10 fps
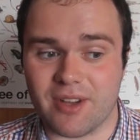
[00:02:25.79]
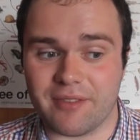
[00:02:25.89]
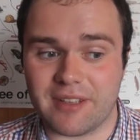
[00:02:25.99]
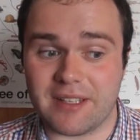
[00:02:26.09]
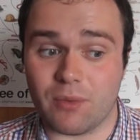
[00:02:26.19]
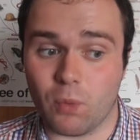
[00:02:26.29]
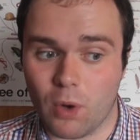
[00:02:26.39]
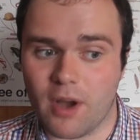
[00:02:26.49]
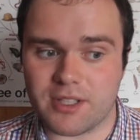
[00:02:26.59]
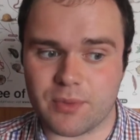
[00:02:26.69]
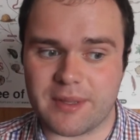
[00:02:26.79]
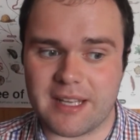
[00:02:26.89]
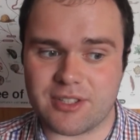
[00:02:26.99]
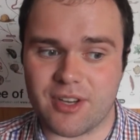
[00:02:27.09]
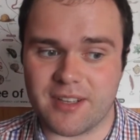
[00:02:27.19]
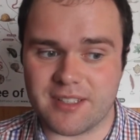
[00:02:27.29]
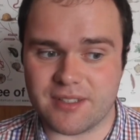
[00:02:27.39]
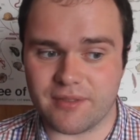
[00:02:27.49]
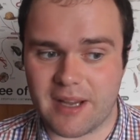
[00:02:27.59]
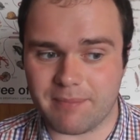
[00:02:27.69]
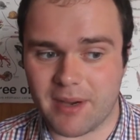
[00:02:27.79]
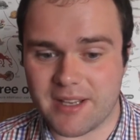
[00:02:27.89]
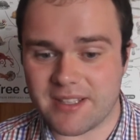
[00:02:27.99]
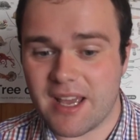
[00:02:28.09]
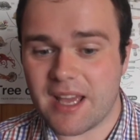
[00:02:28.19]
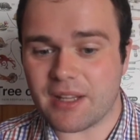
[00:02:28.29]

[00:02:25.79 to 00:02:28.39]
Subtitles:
so I think it works when they're turned into vampires.